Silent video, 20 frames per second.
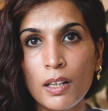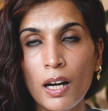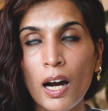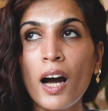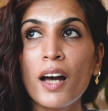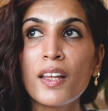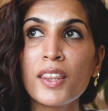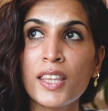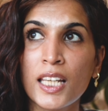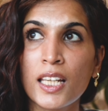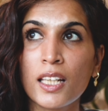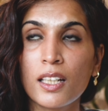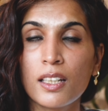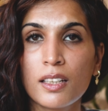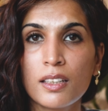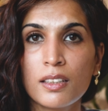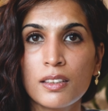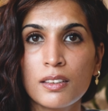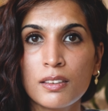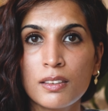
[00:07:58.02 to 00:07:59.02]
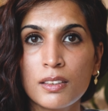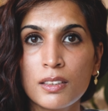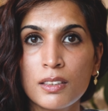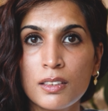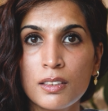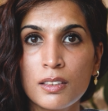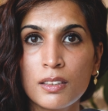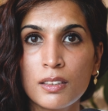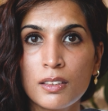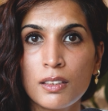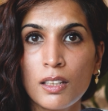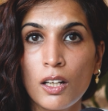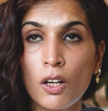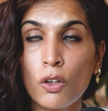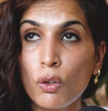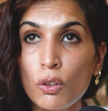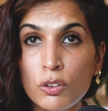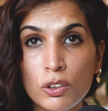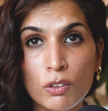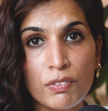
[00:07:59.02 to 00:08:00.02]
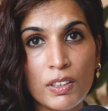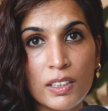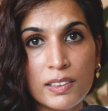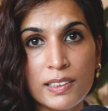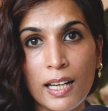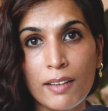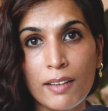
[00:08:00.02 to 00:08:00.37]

I think a lot of us